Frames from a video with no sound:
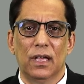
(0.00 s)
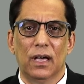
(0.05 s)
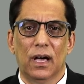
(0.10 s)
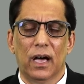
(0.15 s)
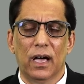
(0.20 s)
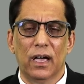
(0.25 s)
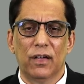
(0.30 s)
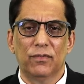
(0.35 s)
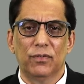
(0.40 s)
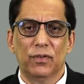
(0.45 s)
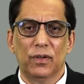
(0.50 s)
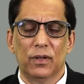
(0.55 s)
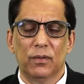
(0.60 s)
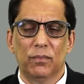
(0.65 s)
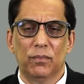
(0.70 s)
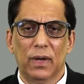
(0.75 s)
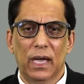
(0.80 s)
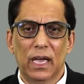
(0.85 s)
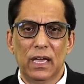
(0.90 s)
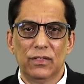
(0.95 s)
I have
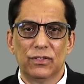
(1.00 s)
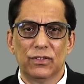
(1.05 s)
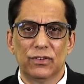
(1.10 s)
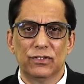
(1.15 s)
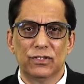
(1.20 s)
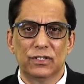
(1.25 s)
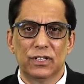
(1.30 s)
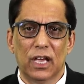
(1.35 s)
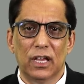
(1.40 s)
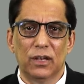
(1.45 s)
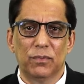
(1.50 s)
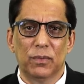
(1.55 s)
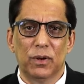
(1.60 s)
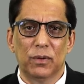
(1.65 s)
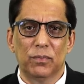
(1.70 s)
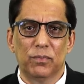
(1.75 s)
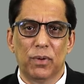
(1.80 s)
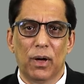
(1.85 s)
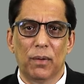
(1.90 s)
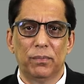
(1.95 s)
made the
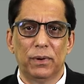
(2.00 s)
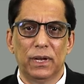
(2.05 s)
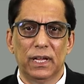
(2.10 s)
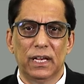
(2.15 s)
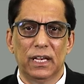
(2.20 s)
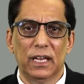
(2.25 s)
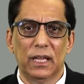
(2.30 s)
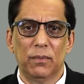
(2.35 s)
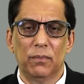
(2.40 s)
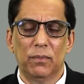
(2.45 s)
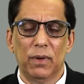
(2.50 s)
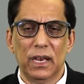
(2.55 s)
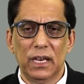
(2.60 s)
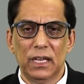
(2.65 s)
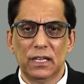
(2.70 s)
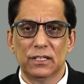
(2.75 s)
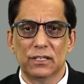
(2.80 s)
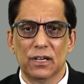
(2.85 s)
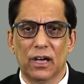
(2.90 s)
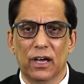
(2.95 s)
statement publicly many
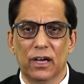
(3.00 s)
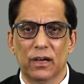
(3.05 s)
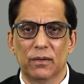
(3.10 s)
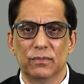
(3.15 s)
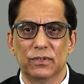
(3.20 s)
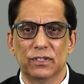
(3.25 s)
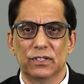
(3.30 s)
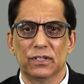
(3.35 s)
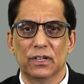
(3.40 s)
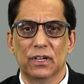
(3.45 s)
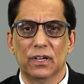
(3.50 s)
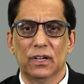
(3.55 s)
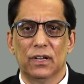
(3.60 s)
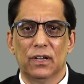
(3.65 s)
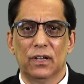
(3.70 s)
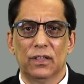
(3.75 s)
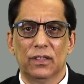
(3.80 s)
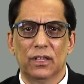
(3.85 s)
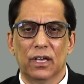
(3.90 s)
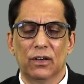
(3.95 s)
times
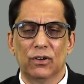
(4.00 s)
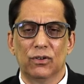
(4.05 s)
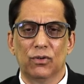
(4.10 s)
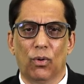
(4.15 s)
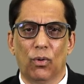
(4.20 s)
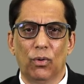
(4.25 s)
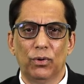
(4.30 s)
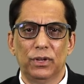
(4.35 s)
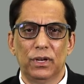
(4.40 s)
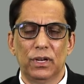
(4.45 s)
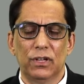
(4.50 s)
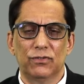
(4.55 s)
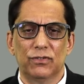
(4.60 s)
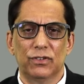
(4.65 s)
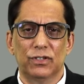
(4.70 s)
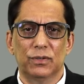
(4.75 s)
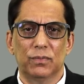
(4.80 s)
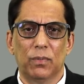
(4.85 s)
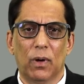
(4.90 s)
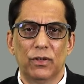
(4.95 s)
that Gordhan is
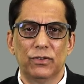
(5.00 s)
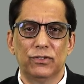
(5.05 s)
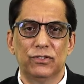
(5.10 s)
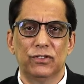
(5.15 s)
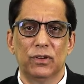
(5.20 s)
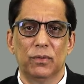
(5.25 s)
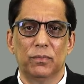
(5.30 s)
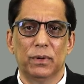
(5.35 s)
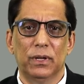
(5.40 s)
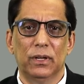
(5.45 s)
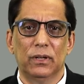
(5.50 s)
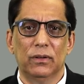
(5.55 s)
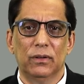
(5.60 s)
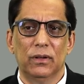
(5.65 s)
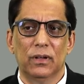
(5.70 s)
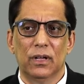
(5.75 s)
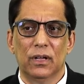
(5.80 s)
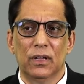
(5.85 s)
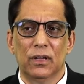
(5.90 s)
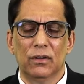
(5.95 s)
responsible
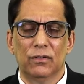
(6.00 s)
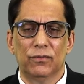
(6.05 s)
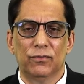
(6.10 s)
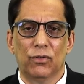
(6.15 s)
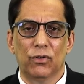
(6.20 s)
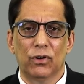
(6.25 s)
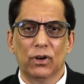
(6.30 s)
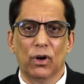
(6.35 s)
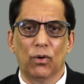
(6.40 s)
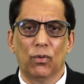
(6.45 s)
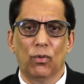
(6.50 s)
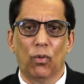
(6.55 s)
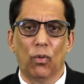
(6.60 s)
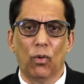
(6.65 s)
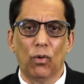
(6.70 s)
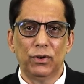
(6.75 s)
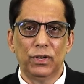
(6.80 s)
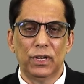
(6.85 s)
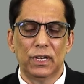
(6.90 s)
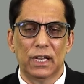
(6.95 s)
for
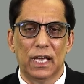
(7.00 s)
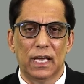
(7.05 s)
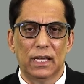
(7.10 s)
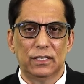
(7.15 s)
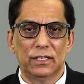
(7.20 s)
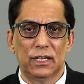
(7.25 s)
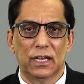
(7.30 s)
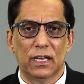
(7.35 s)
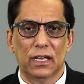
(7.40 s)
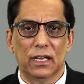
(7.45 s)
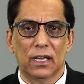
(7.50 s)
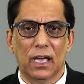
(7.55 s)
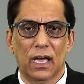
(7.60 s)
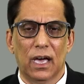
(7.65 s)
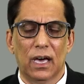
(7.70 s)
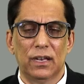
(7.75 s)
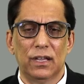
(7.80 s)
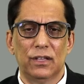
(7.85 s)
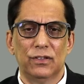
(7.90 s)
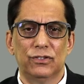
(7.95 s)
coordinating
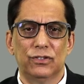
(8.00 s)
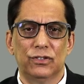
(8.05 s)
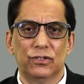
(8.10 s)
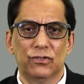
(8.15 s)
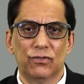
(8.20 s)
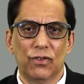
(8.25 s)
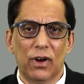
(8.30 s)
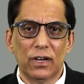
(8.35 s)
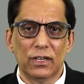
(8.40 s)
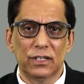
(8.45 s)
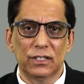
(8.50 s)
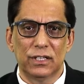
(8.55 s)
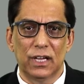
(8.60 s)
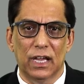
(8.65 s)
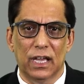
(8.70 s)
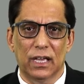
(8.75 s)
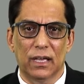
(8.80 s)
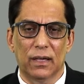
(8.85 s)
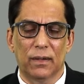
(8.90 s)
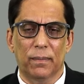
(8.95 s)
and
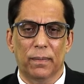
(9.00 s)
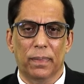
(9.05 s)
instructing